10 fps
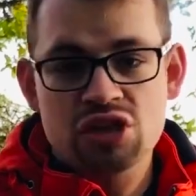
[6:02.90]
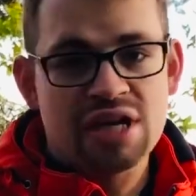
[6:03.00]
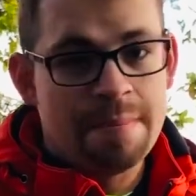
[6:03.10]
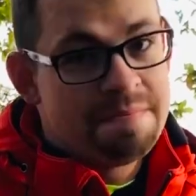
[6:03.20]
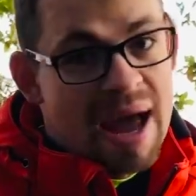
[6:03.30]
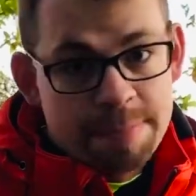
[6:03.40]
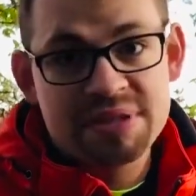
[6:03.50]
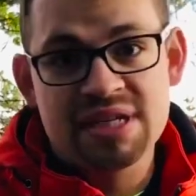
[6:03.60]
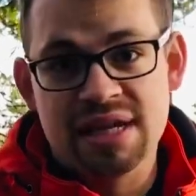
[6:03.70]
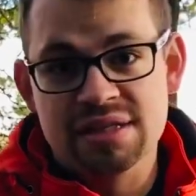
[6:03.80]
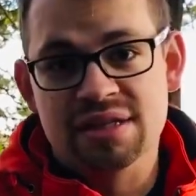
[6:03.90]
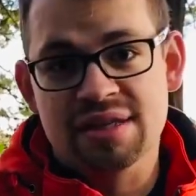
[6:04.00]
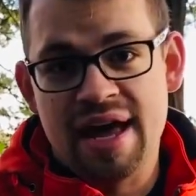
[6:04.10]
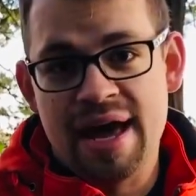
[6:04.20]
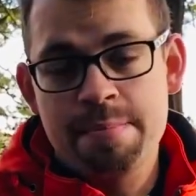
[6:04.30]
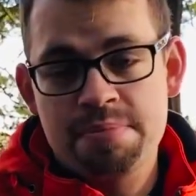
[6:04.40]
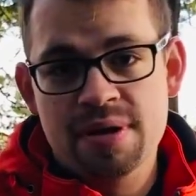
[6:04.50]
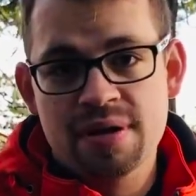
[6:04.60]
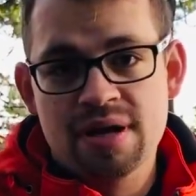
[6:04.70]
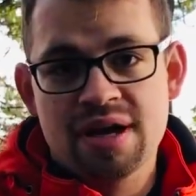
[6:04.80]
a map-centered app,
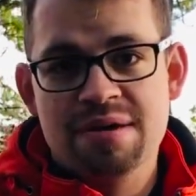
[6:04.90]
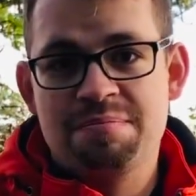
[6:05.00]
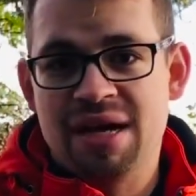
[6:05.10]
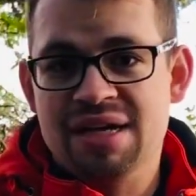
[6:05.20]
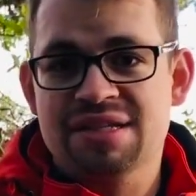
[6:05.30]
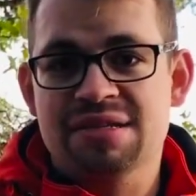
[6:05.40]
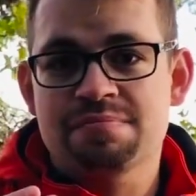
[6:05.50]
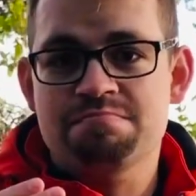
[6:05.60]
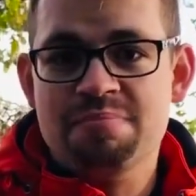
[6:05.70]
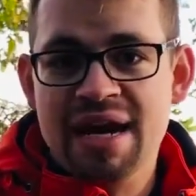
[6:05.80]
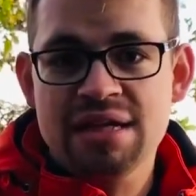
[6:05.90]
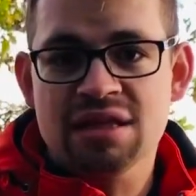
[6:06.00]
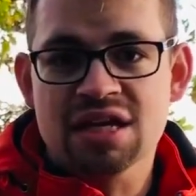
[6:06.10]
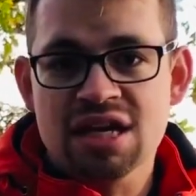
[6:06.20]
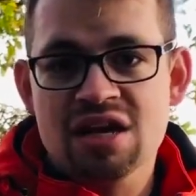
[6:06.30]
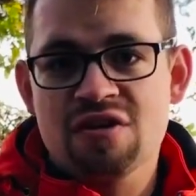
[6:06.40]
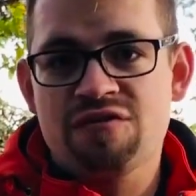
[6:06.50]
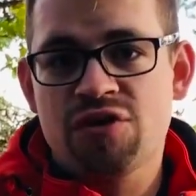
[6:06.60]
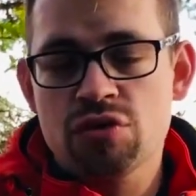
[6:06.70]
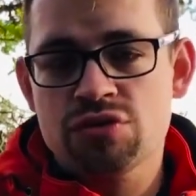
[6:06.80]
but it's mainly
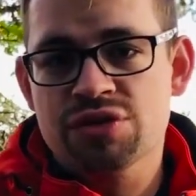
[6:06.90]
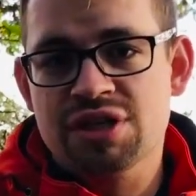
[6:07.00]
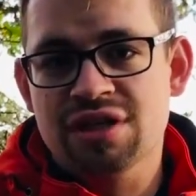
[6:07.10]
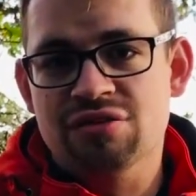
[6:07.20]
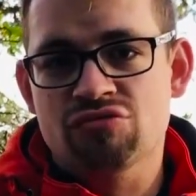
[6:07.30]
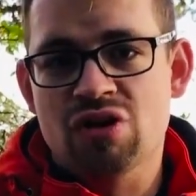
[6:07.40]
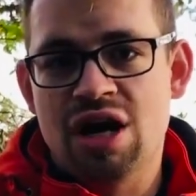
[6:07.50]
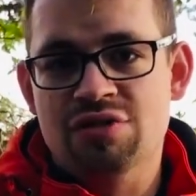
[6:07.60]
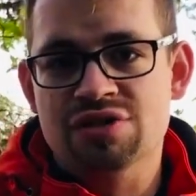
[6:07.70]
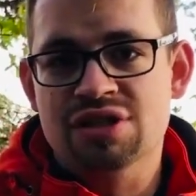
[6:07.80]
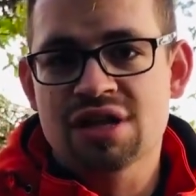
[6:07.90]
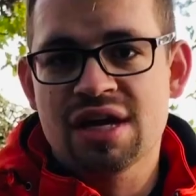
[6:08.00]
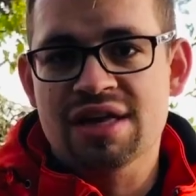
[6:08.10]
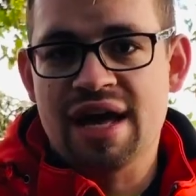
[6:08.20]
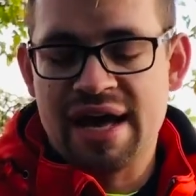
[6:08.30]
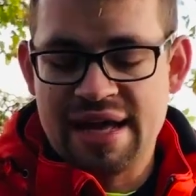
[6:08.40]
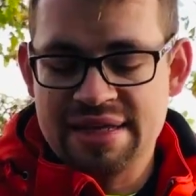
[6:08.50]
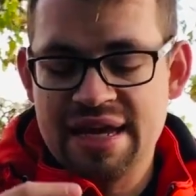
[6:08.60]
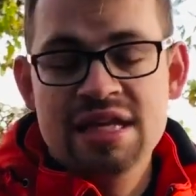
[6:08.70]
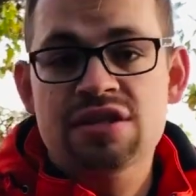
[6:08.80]
focusing around an
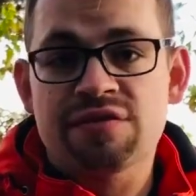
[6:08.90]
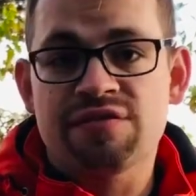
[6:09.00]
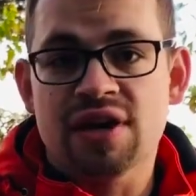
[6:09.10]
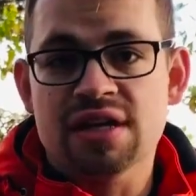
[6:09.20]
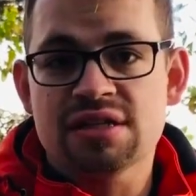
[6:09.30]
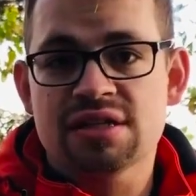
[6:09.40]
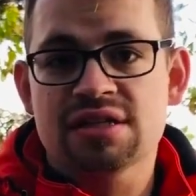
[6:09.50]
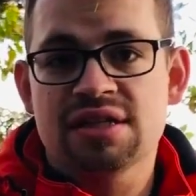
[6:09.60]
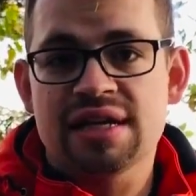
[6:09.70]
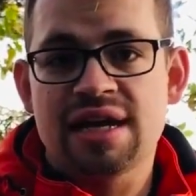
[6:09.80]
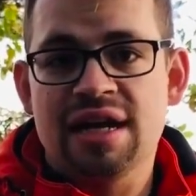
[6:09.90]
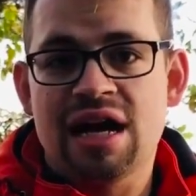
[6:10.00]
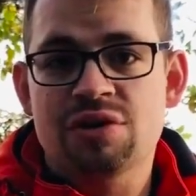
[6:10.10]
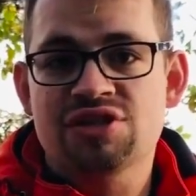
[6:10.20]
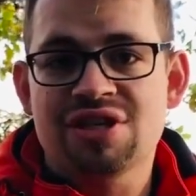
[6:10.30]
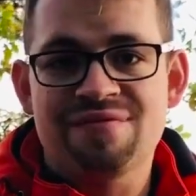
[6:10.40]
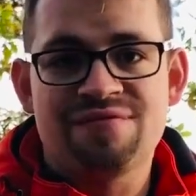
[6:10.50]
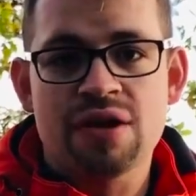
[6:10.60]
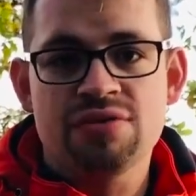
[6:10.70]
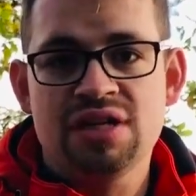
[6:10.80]
interface that allows
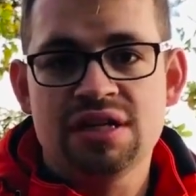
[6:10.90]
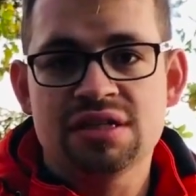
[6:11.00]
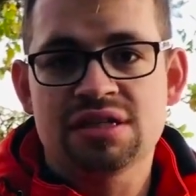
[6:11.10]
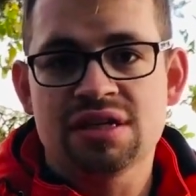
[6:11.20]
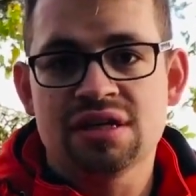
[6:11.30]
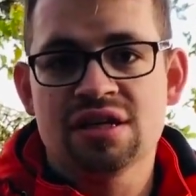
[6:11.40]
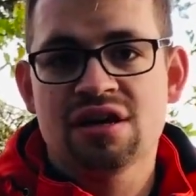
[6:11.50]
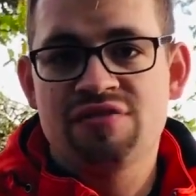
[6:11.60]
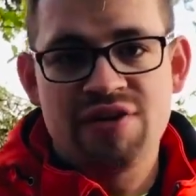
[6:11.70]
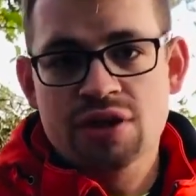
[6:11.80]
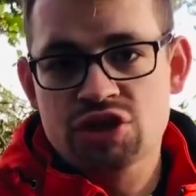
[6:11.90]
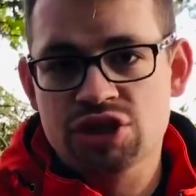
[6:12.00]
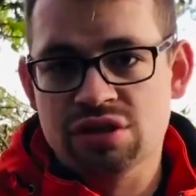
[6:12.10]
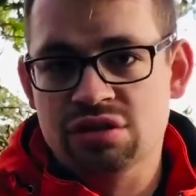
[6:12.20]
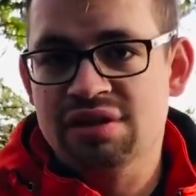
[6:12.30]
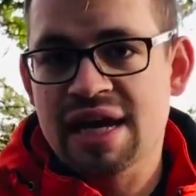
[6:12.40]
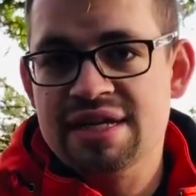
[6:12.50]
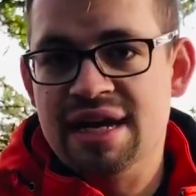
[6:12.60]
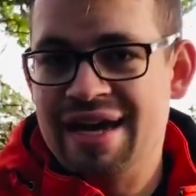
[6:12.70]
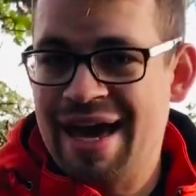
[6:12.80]
very easy functional
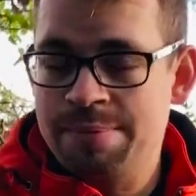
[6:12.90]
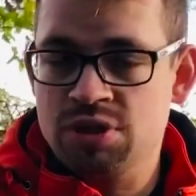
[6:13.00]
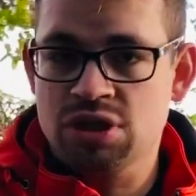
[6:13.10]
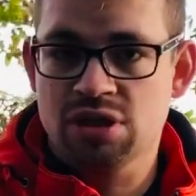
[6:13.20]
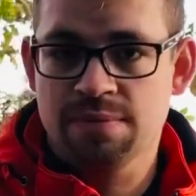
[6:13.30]
data capture.